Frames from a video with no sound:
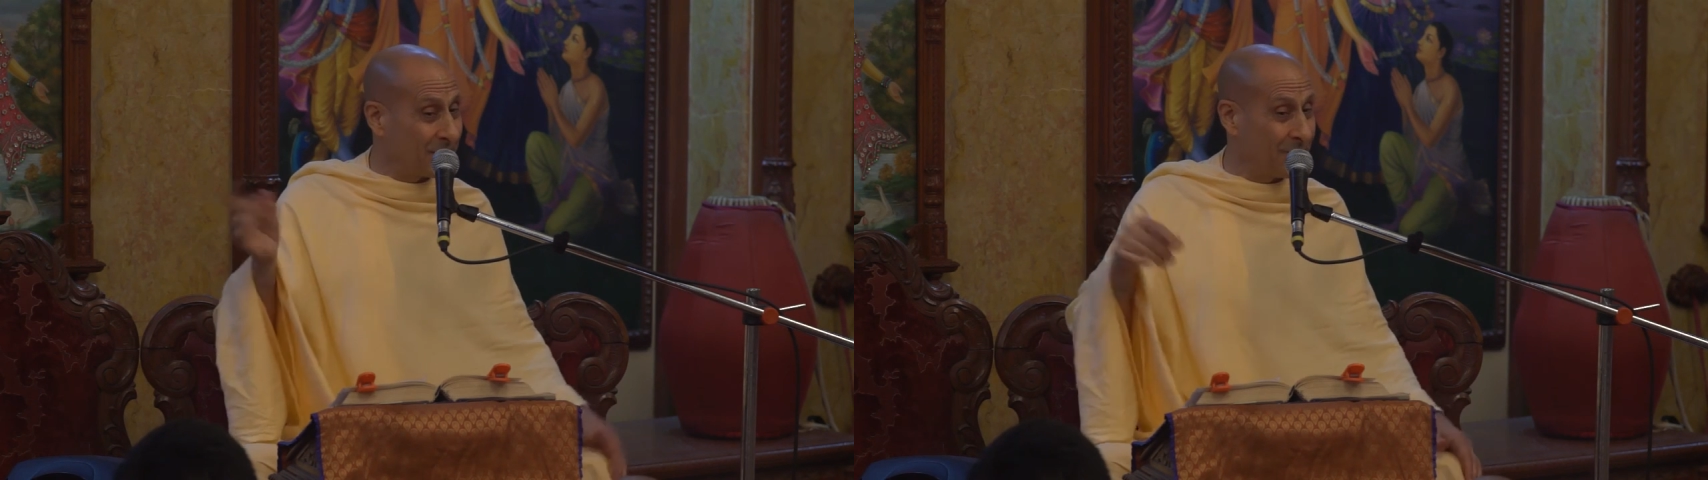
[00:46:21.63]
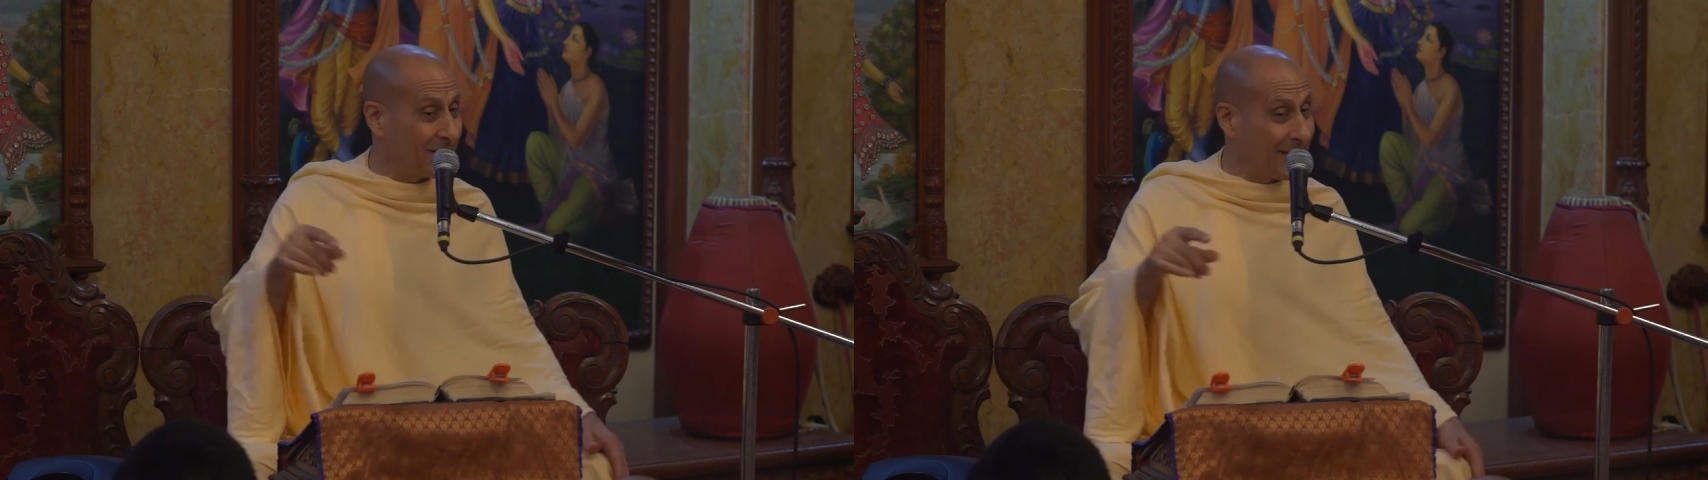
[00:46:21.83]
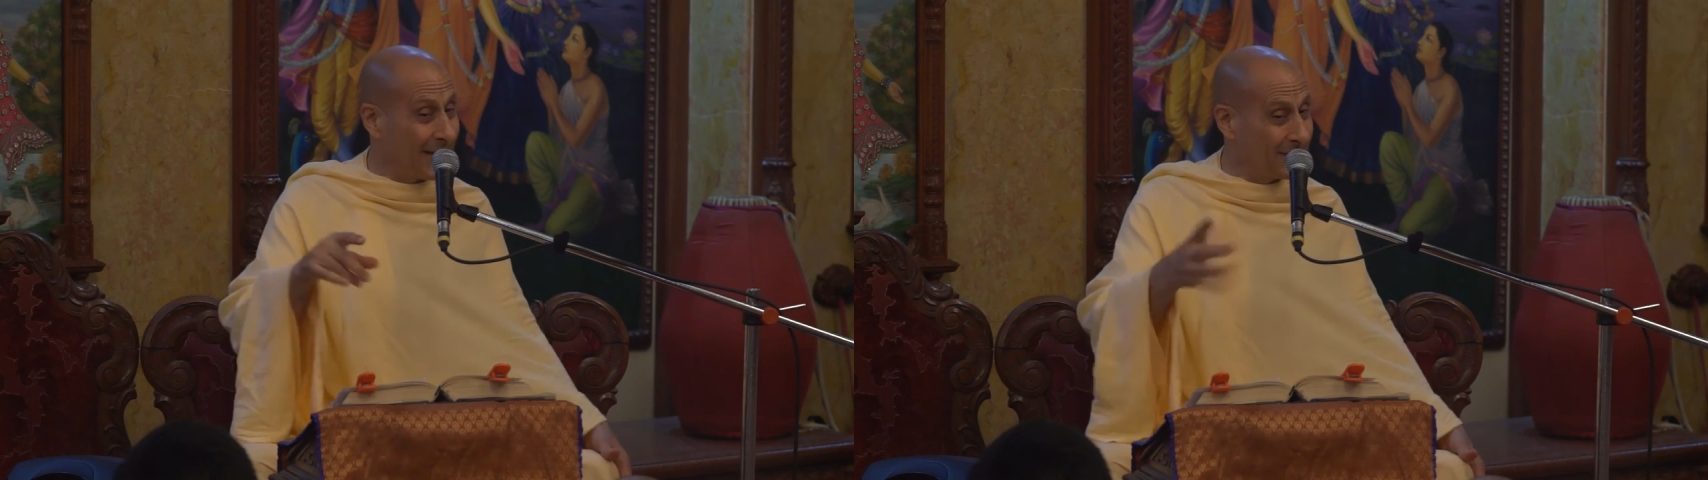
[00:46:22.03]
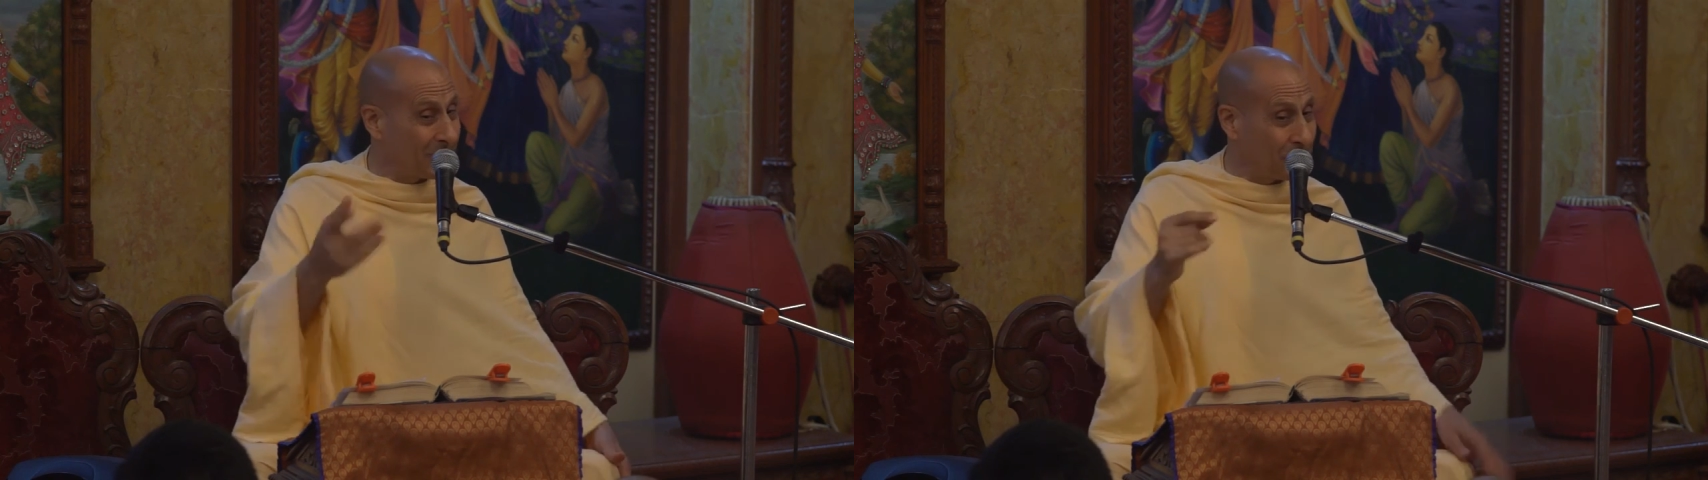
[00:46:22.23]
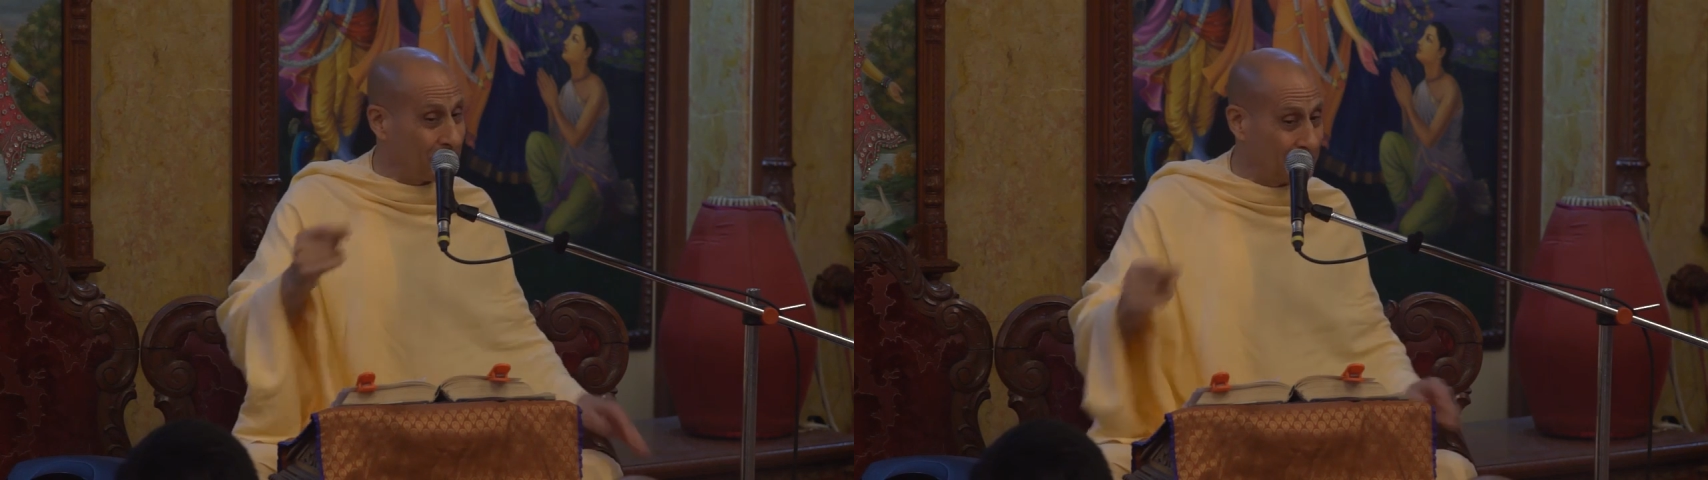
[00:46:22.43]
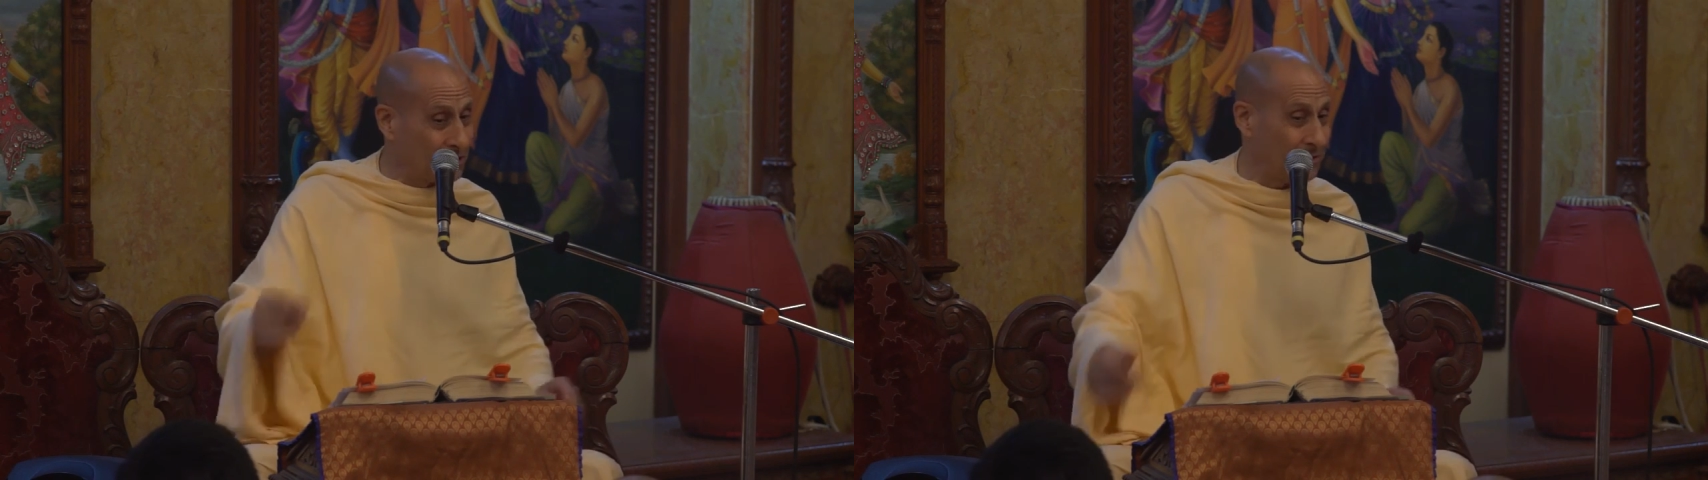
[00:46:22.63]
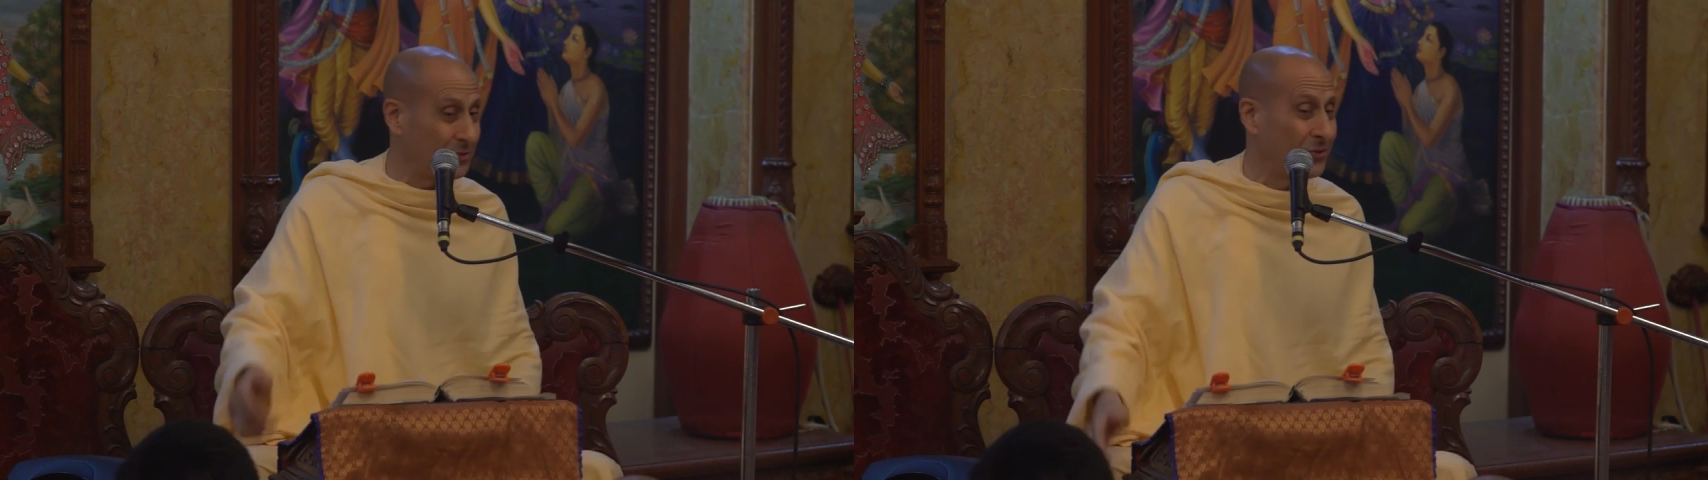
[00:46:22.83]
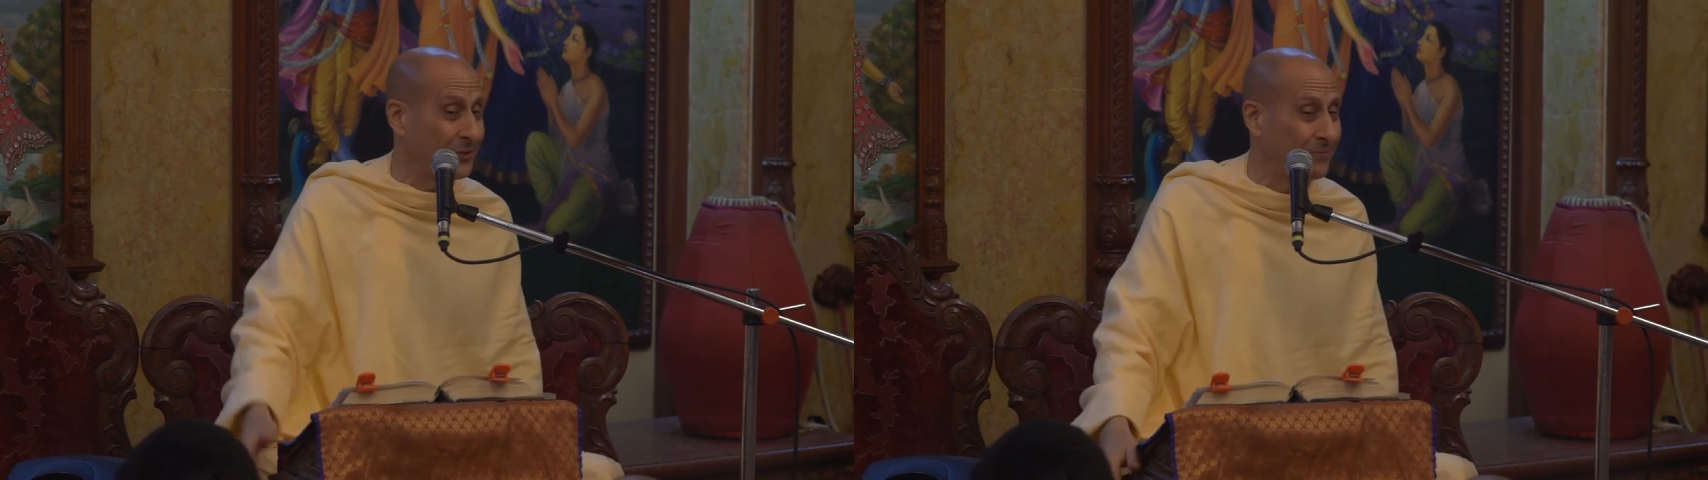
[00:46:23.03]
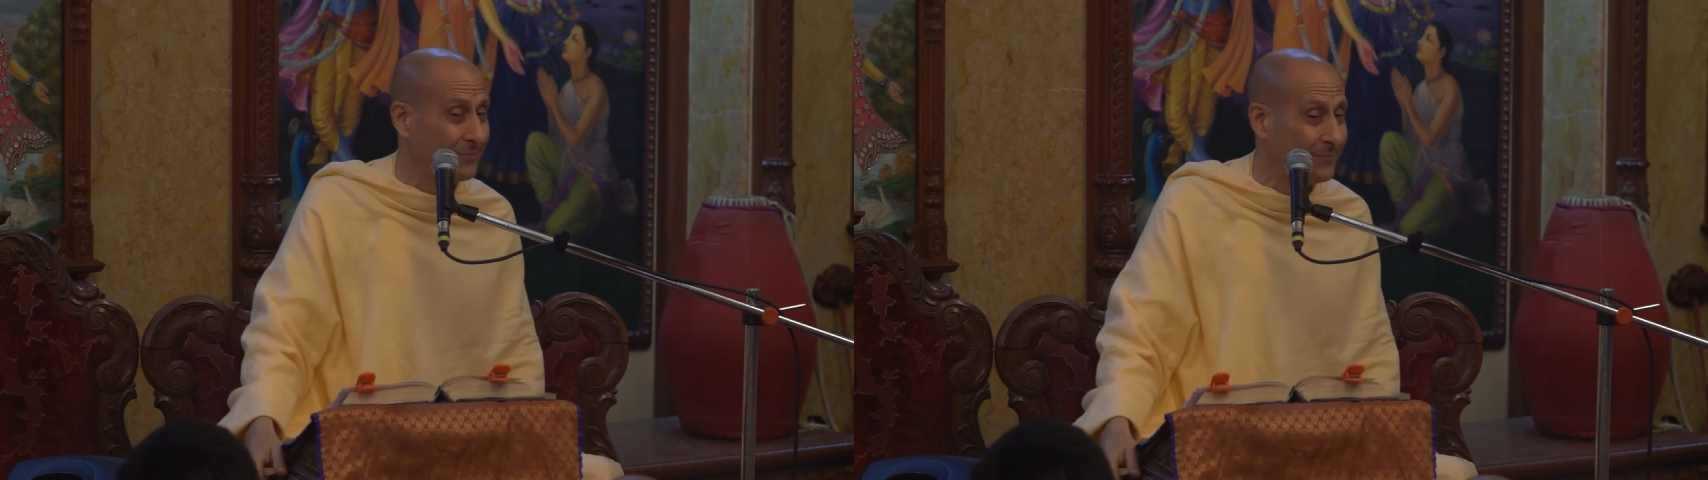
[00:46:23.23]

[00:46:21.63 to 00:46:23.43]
but not his own children?